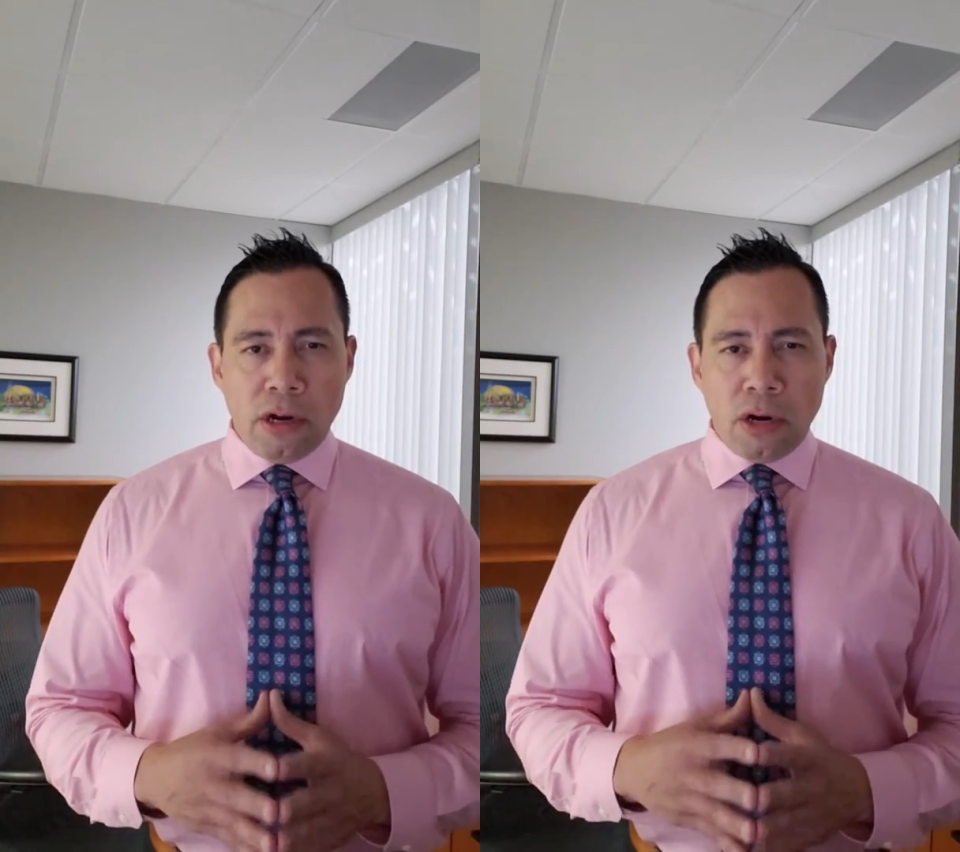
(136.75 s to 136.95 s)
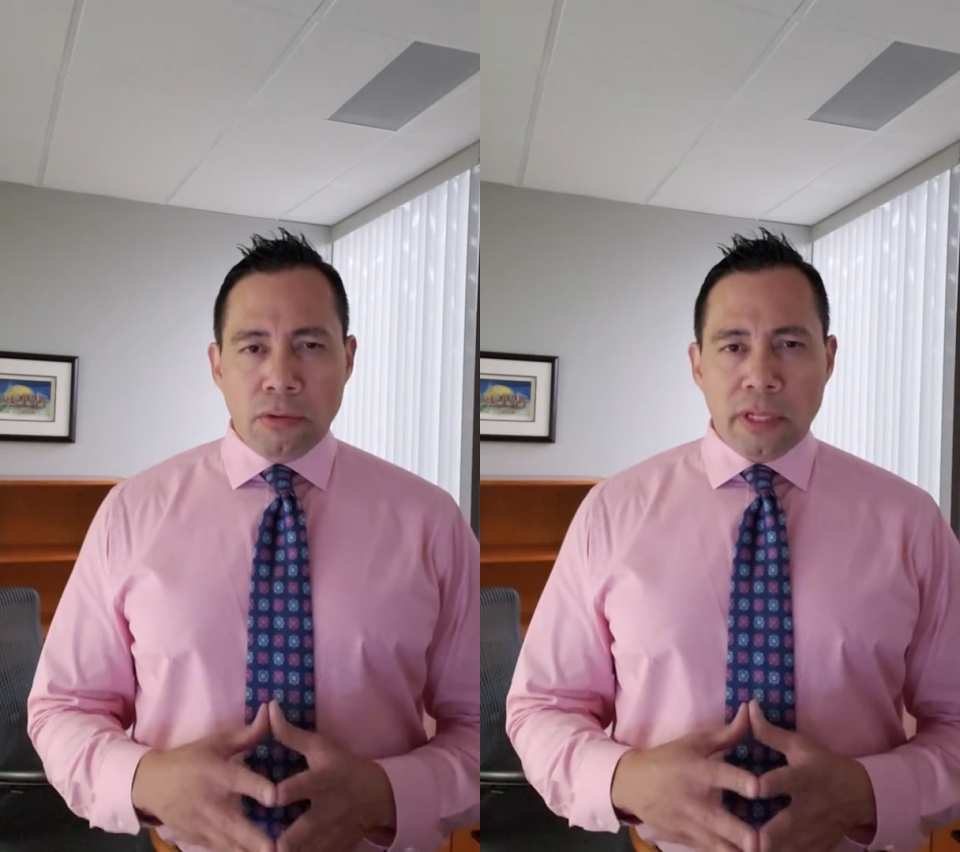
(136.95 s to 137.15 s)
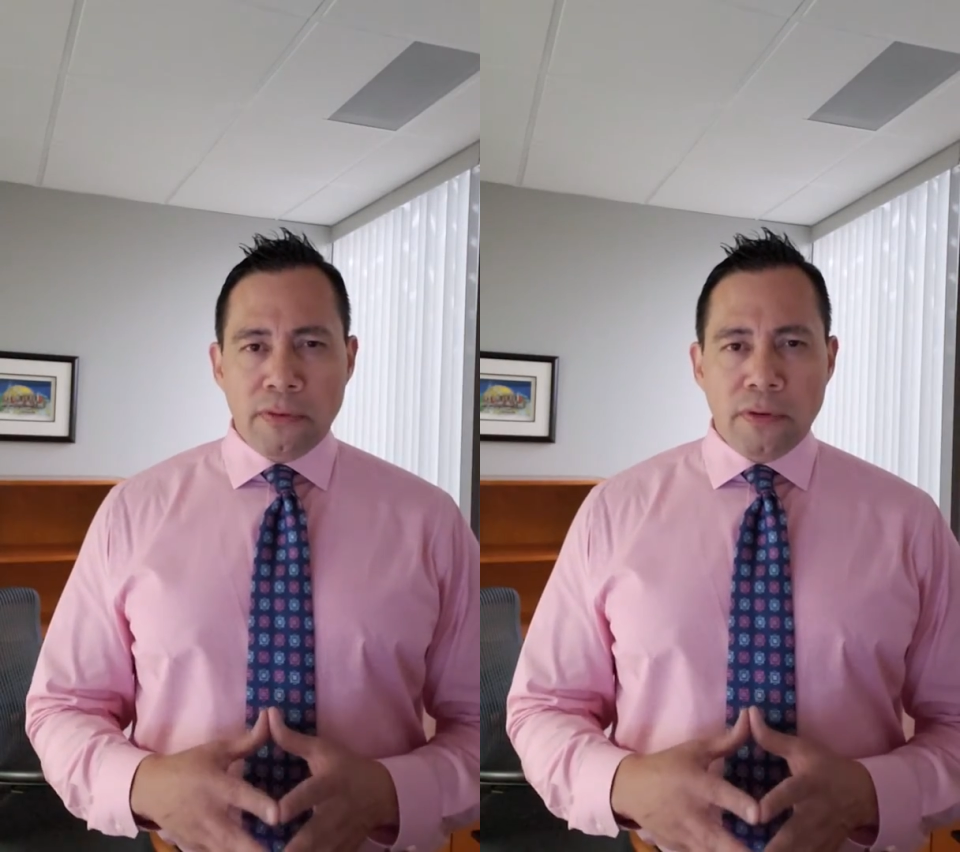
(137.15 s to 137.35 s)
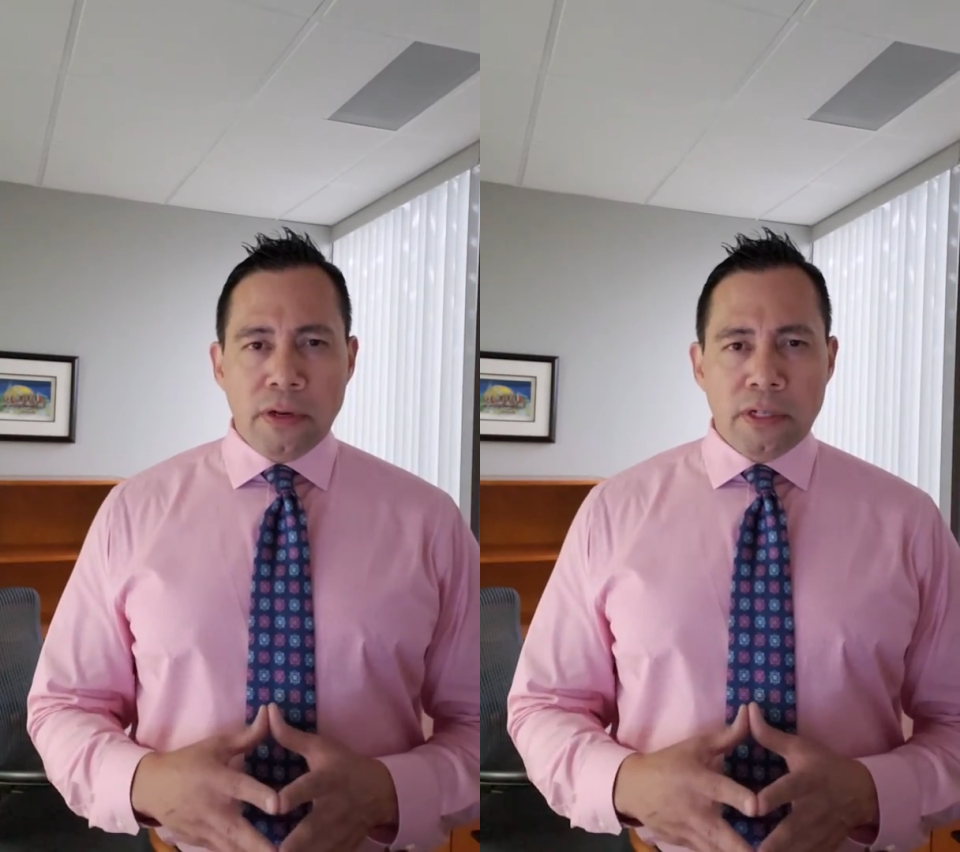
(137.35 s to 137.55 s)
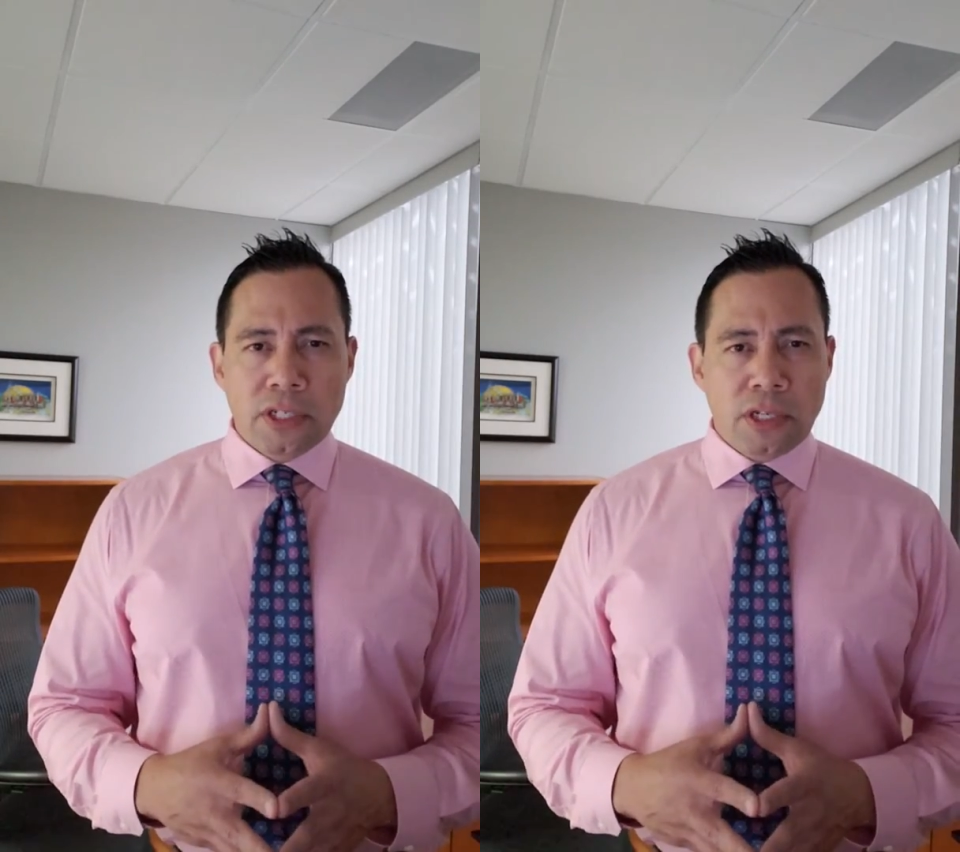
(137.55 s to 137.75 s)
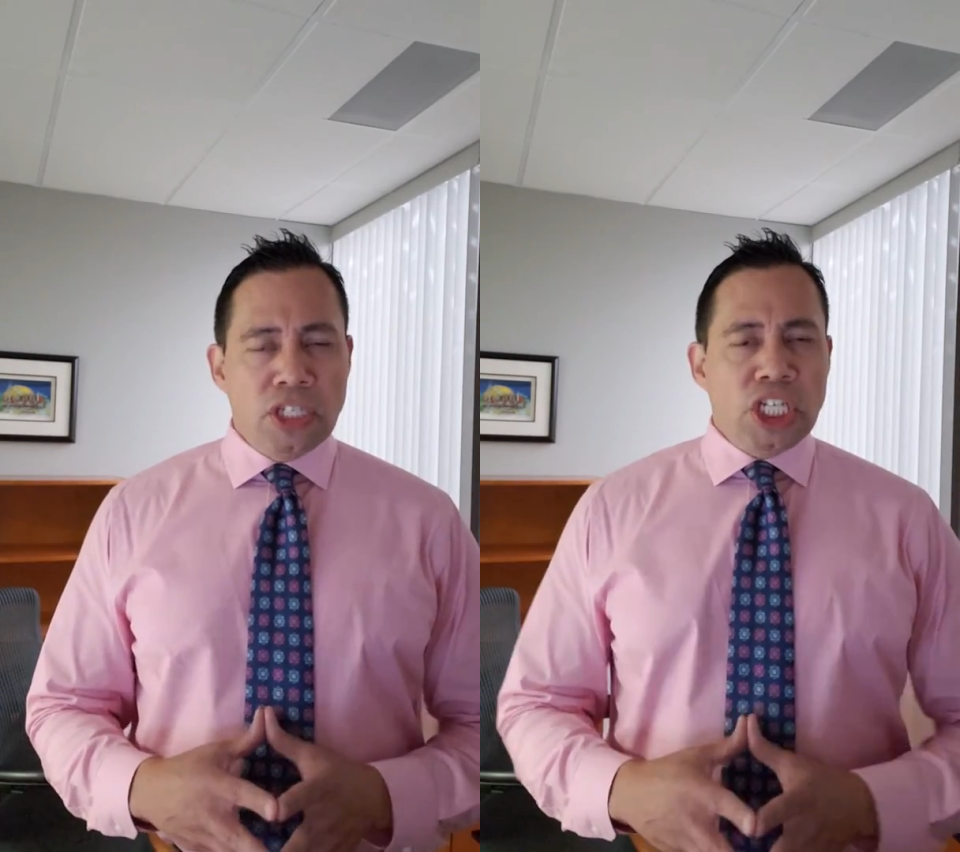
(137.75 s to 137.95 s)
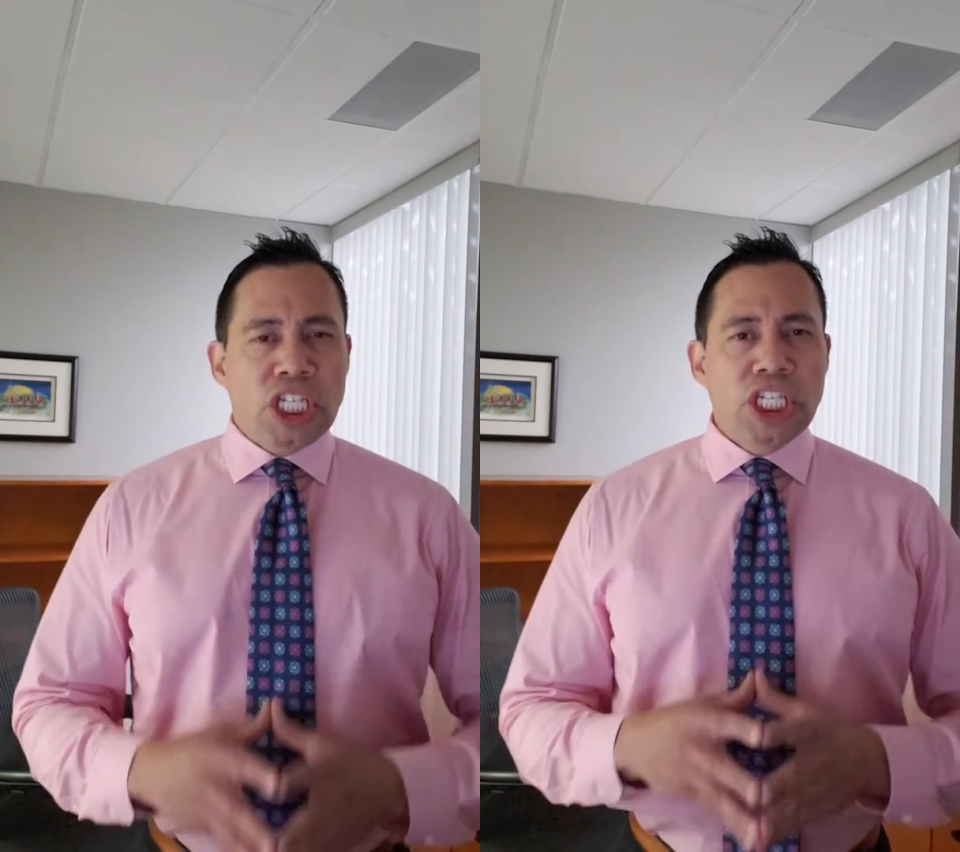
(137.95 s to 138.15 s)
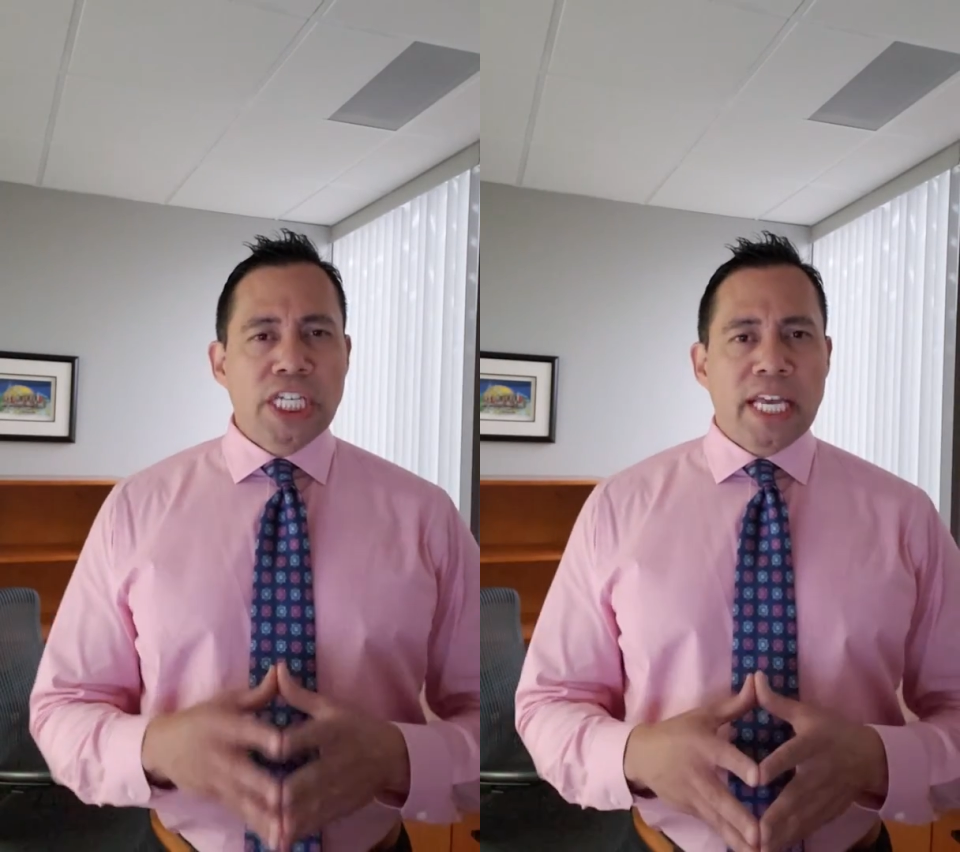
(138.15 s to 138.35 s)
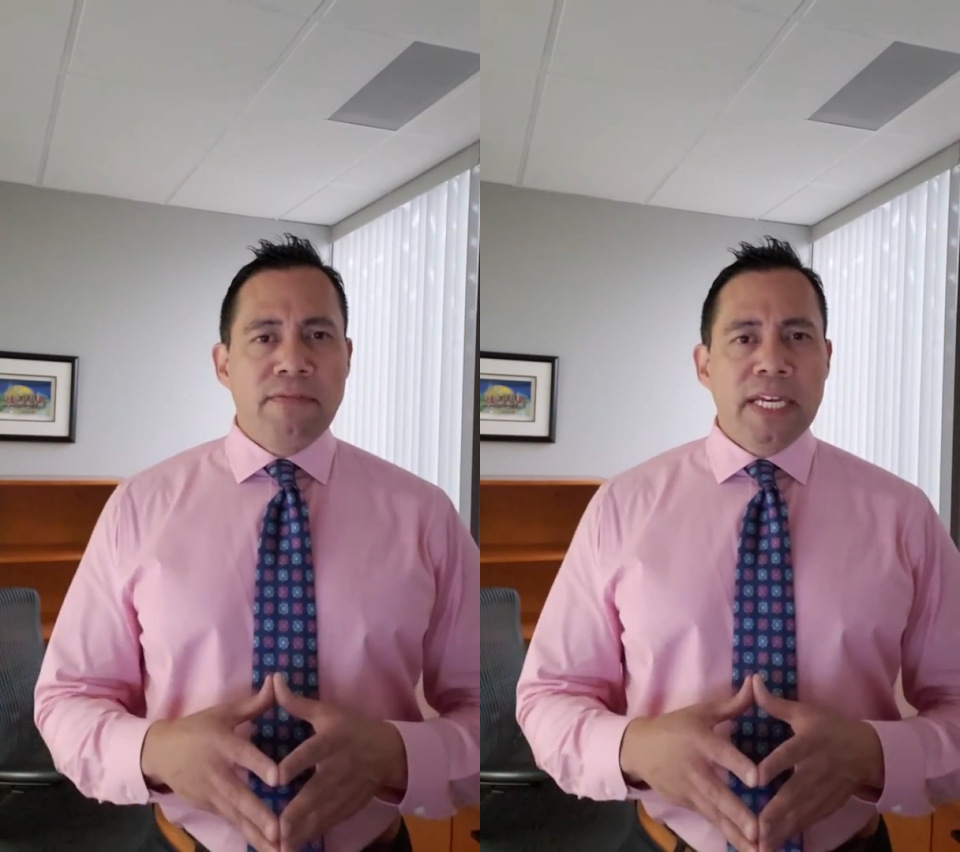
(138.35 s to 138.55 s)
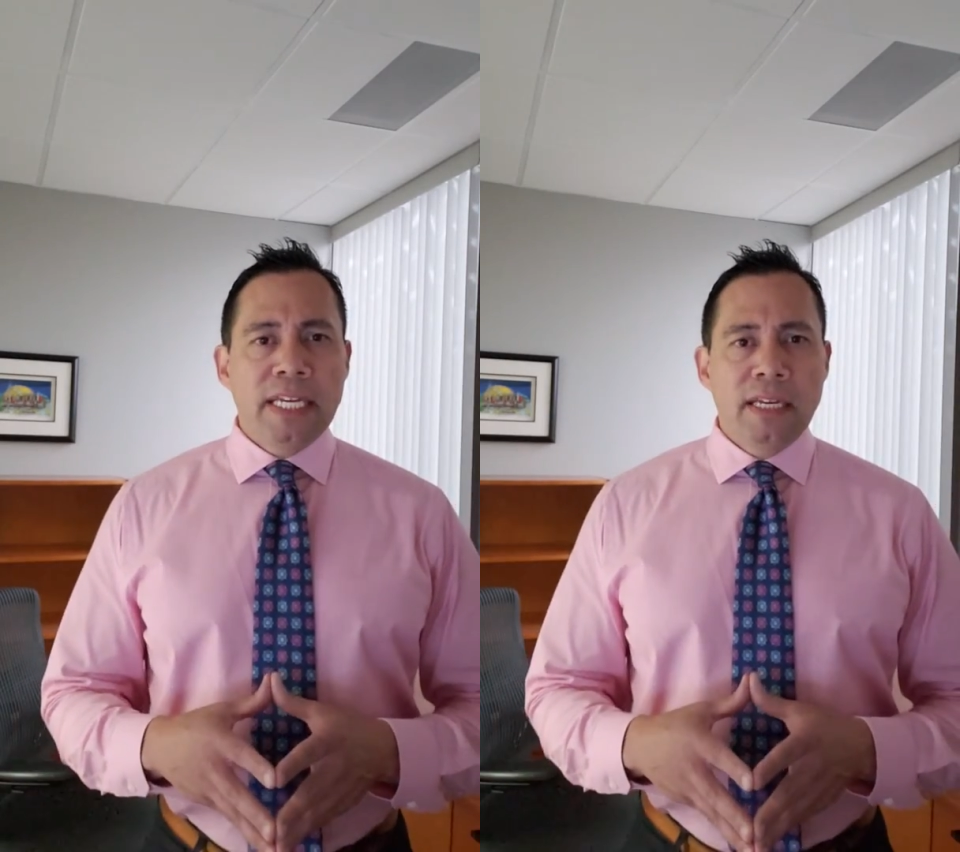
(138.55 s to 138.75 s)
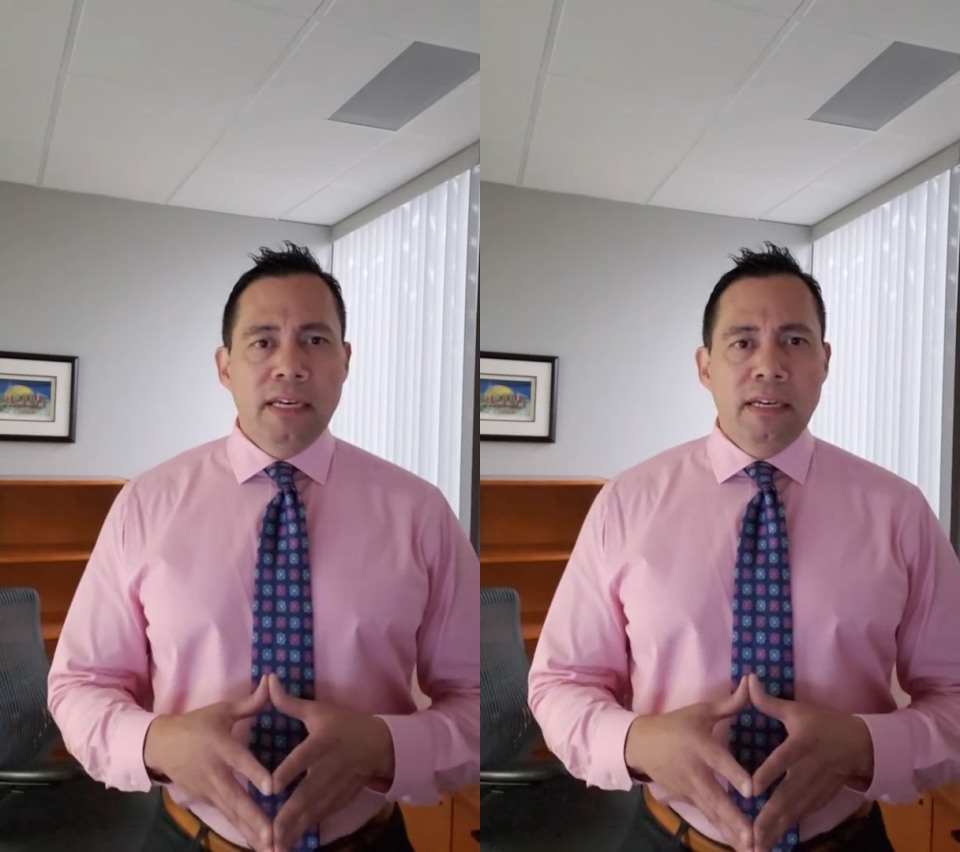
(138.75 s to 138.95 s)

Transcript: are really focused on just saving